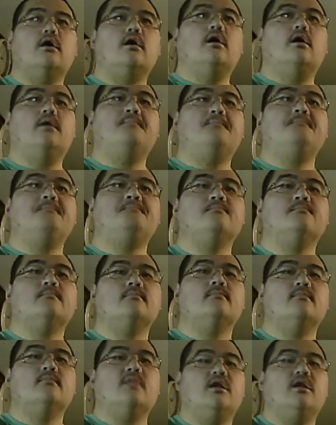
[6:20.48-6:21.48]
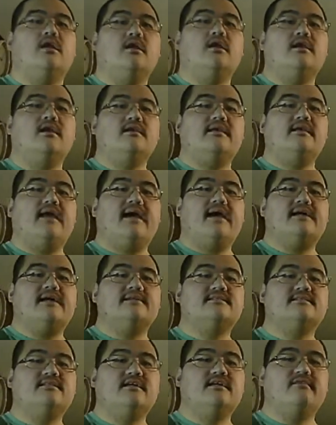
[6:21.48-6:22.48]
Um, yeah,
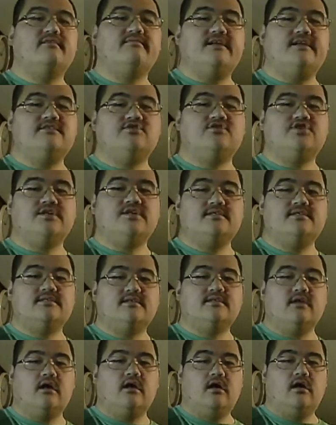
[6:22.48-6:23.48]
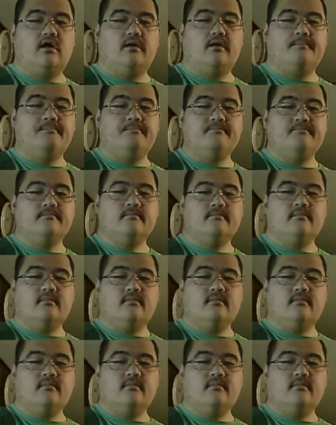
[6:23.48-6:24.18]
Steel Vengeance. Um,